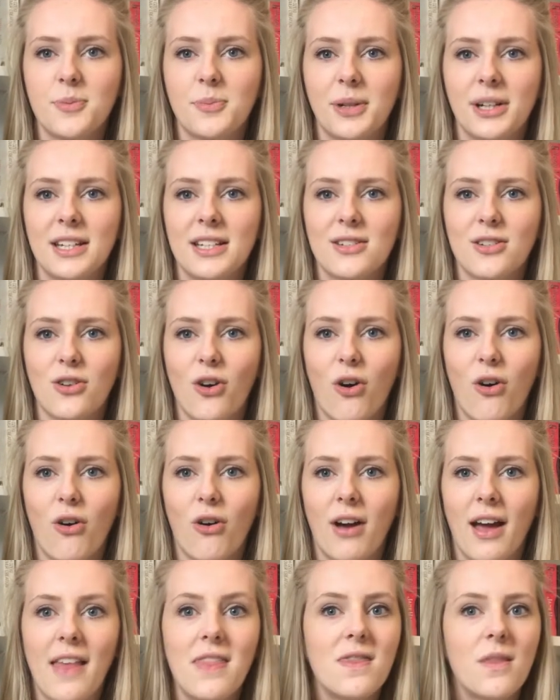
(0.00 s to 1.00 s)
but he's not
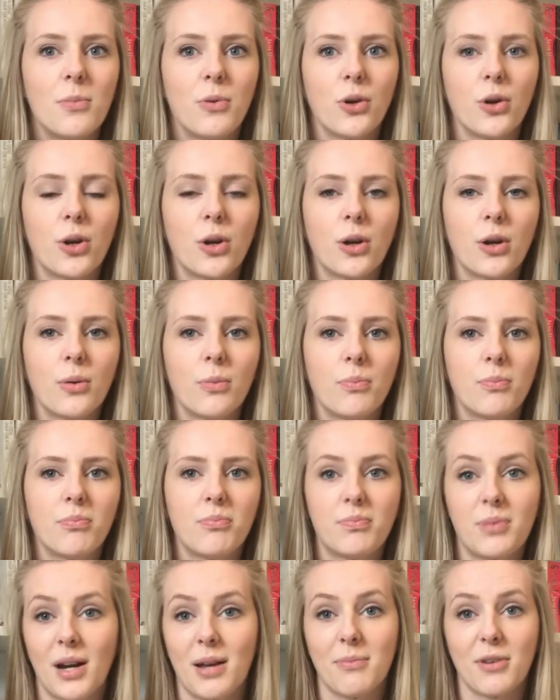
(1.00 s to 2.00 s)
in the book
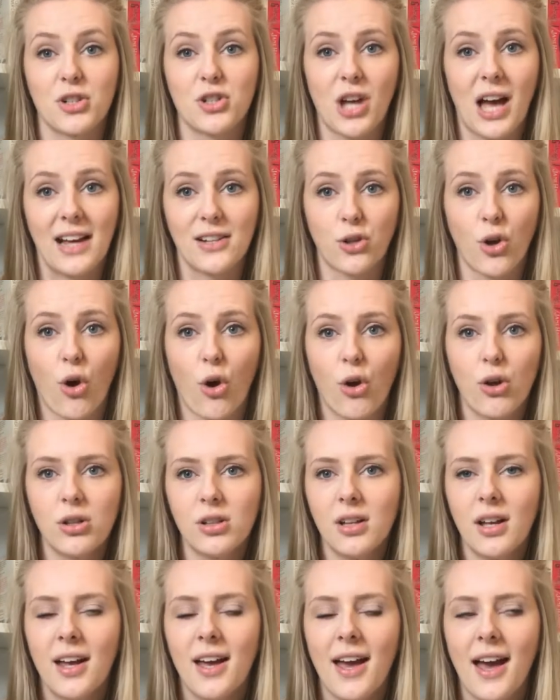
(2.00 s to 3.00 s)
pretty much at all.